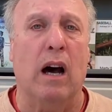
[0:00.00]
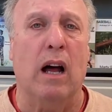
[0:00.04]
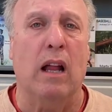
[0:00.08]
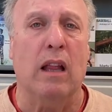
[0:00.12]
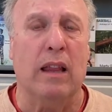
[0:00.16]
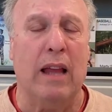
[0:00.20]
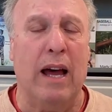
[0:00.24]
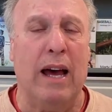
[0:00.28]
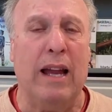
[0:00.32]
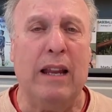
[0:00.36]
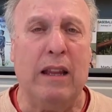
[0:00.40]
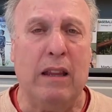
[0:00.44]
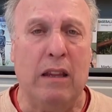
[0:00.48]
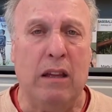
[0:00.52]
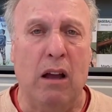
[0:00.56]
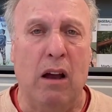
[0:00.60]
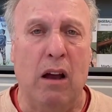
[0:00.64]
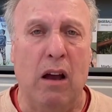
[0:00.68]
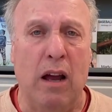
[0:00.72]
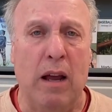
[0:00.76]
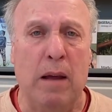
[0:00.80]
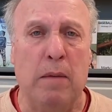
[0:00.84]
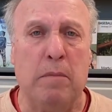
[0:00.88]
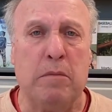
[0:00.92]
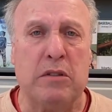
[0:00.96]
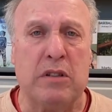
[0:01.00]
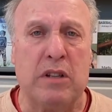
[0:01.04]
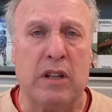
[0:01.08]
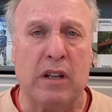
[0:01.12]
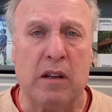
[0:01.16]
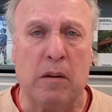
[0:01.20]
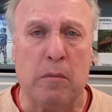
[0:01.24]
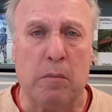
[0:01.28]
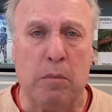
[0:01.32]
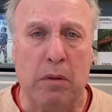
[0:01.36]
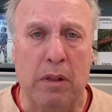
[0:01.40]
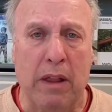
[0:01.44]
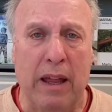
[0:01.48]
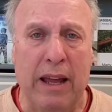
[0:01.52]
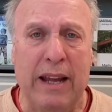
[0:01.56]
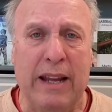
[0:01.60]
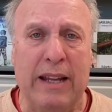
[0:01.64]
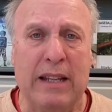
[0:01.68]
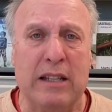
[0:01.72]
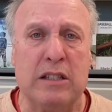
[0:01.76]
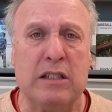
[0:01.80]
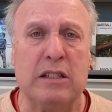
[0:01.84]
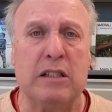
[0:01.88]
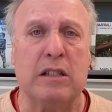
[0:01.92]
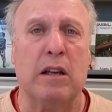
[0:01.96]
a lot of times the
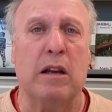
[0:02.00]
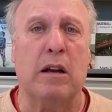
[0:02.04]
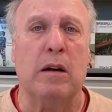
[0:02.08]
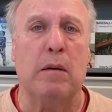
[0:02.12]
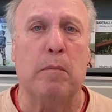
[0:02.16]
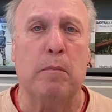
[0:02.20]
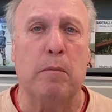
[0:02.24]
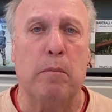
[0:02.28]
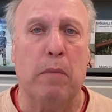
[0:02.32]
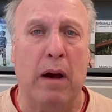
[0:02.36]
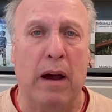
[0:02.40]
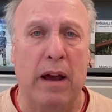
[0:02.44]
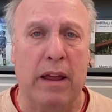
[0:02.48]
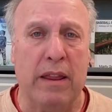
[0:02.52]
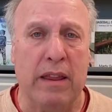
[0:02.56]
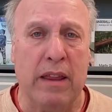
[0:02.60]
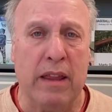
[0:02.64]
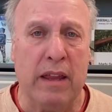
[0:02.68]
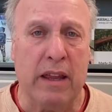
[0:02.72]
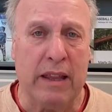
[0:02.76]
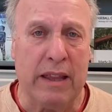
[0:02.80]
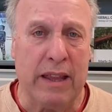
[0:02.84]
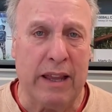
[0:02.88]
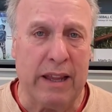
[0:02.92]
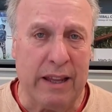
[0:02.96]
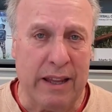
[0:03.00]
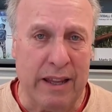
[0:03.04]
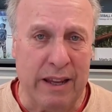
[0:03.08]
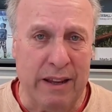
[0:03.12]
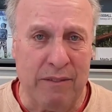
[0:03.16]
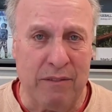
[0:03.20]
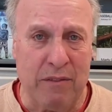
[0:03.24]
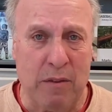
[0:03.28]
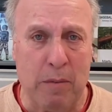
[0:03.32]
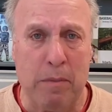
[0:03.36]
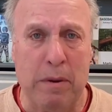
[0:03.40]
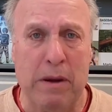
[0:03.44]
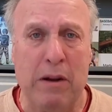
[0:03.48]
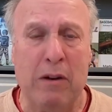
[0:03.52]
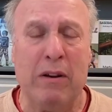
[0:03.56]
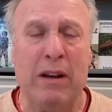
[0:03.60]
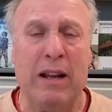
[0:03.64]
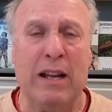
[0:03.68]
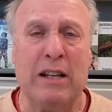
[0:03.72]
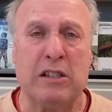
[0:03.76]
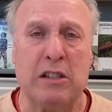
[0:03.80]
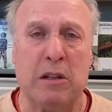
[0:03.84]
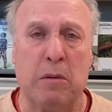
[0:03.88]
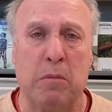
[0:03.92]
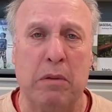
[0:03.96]
complaints, if the parent
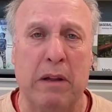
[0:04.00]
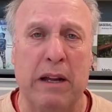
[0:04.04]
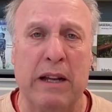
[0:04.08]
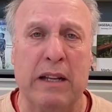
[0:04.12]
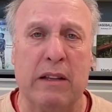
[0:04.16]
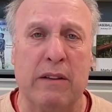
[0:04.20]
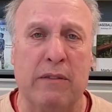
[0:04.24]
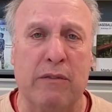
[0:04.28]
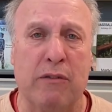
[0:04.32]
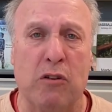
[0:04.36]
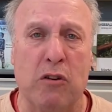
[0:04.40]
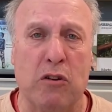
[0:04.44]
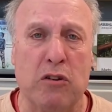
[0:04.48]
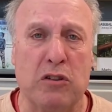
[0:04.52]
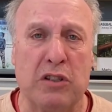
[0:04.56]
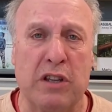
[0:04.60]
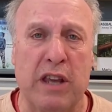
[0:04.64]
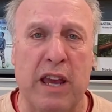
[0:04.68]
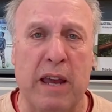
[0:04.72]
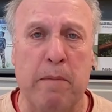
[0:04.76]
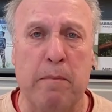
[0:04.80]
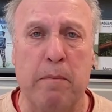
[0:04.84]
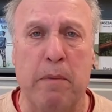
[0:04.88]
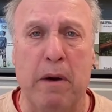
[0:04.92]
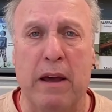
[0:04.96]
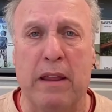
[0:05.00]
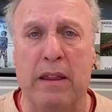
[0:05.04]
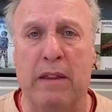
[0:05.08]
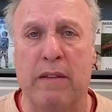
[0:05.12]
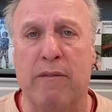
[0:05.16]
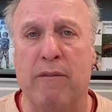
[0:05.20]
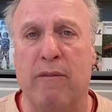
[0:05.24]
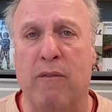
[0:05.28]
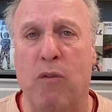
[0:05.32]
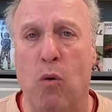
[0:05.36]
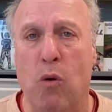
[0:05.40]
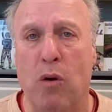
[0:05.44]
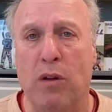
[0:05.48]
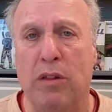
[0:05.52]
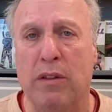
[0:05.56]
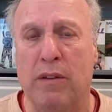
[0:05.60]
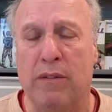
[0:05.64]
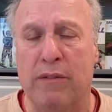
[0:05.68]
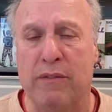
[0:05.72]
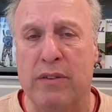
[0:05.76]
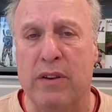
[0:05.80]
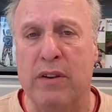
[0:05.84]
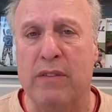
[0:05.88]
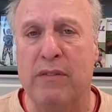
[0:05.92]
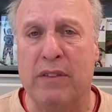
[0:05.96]
has a complaint in the first game, by the 4th or
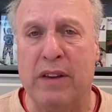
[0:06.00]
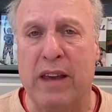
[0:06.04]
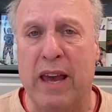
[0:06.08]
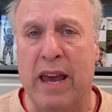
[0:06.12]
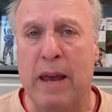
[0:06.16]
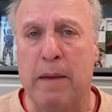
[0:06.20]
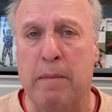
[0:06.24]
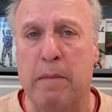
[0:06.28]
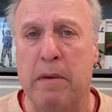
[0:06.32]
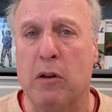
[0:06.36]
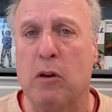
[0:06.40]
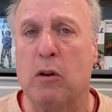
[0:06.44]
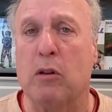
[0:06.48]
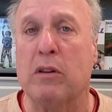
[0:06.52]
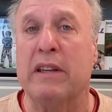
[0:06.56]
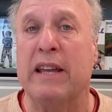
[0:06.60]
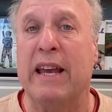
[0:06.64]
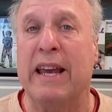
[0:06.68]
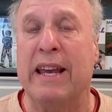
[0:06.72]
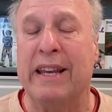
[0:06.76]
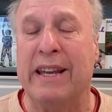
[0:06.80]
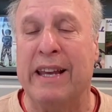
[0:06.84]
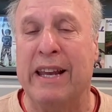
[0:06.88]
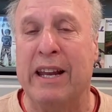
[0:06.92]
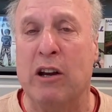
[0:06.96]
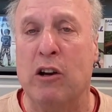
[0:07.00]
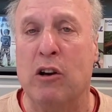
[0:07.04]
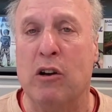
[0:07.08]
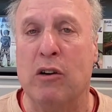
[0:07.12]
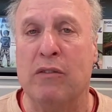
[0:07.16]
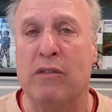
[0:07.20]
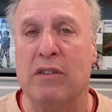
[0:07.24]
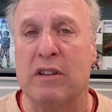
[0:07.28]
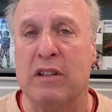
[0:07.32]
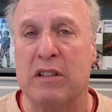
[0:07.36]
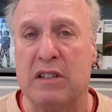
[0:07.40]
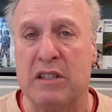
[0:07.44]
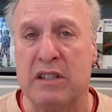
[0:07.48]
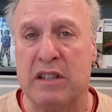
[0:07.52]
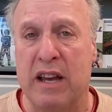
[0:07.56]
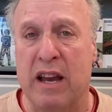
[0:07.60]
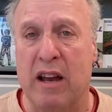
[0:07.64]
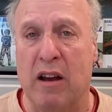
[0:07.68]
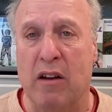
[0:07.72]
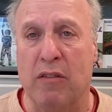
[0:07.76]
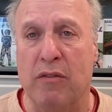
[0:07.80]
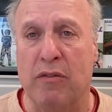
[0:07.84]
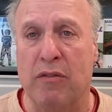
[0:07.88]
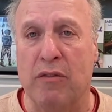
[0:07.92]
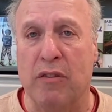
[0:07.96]
5th game, it'll take care of
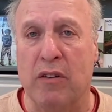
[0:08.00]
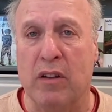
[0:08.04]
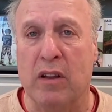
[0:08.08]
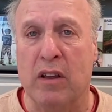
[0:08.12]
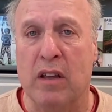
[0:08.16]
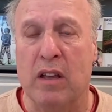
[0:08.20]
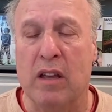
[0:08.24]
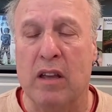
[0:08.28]
itself.